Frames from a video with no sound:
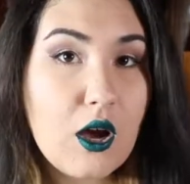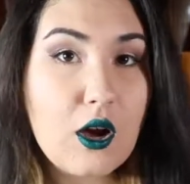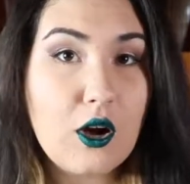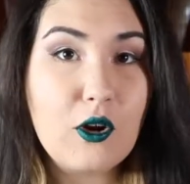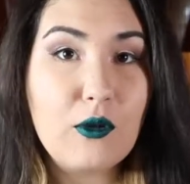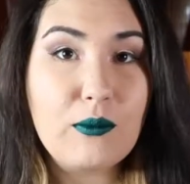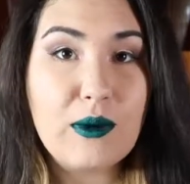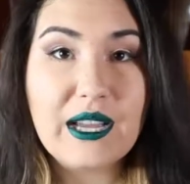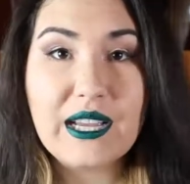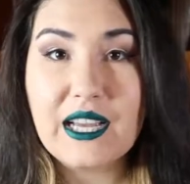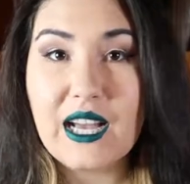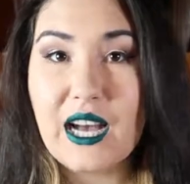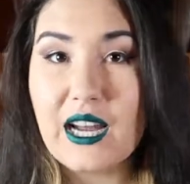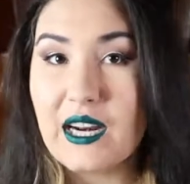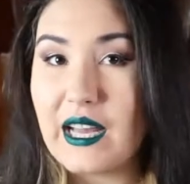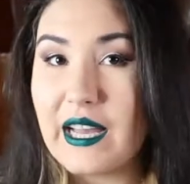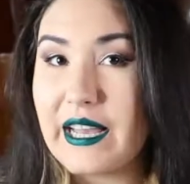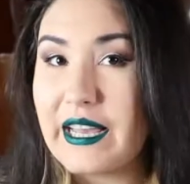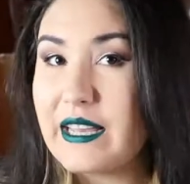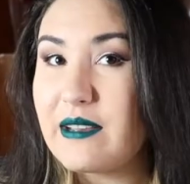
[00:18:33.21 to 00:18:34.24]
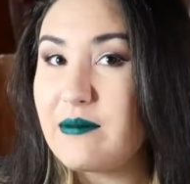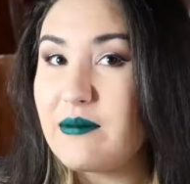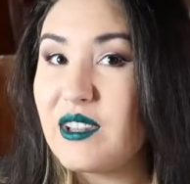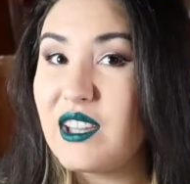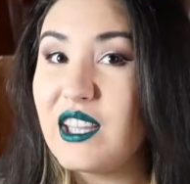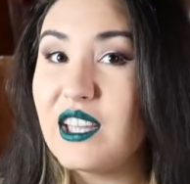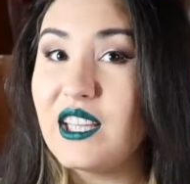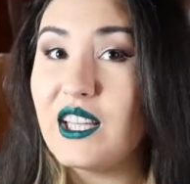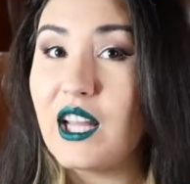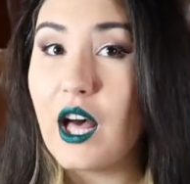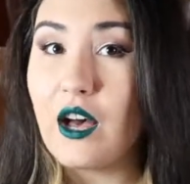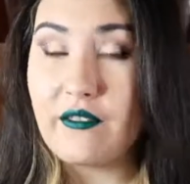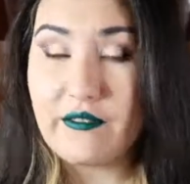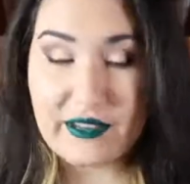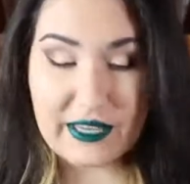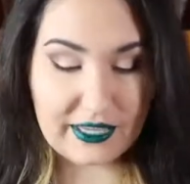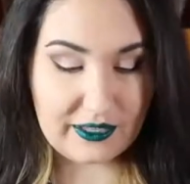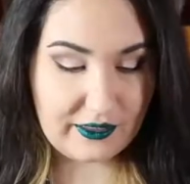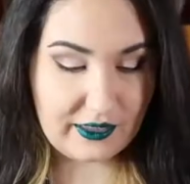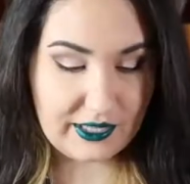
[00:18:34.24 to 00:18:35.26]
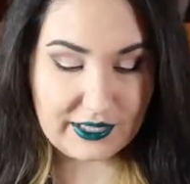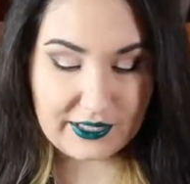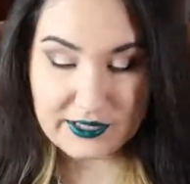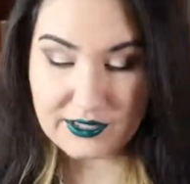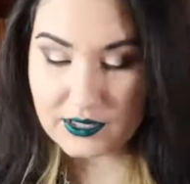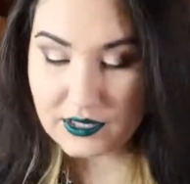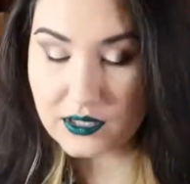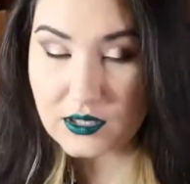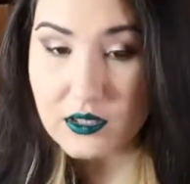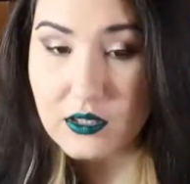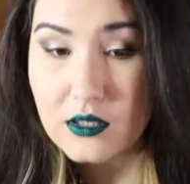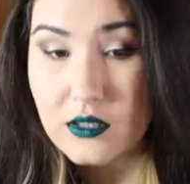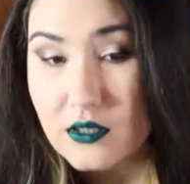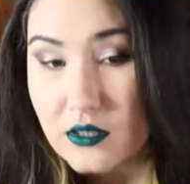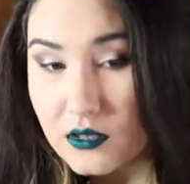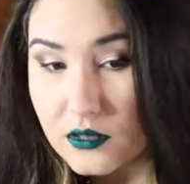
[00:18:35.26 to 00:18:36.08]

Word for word: Oh my God, I am loving this.